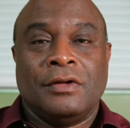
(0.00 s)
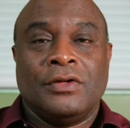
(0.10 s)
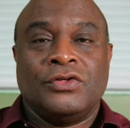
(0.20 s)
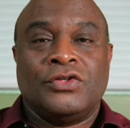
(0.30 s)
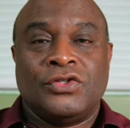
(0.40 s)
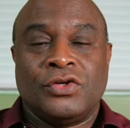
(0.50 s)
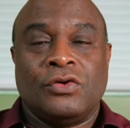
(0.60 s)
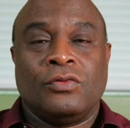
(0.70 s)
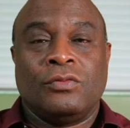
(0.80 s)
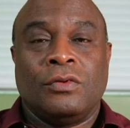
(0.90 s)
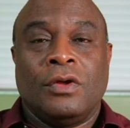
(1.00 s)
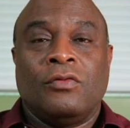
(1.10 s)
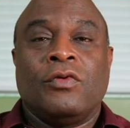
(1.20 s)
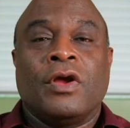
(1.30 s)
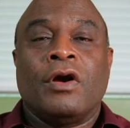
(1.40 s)
So,
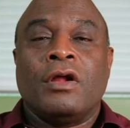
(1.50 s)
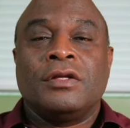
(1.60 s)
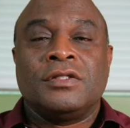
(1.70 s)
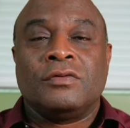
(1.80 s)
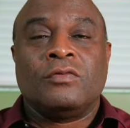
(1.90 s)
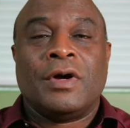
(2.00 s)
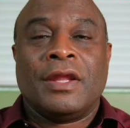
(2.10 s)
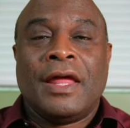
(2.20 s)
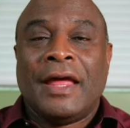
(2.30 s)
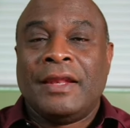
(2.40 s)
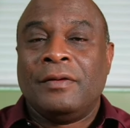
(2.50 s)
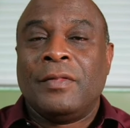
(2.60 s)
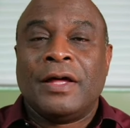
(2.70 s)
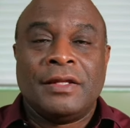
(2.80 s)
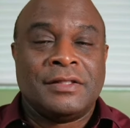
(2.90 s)
regardless of what
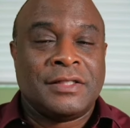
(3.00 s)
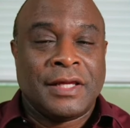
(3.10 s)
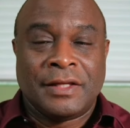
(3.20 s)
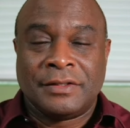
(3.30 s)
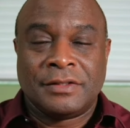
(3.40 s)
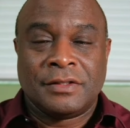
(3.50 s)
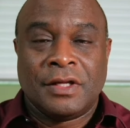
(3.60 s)
anybody says,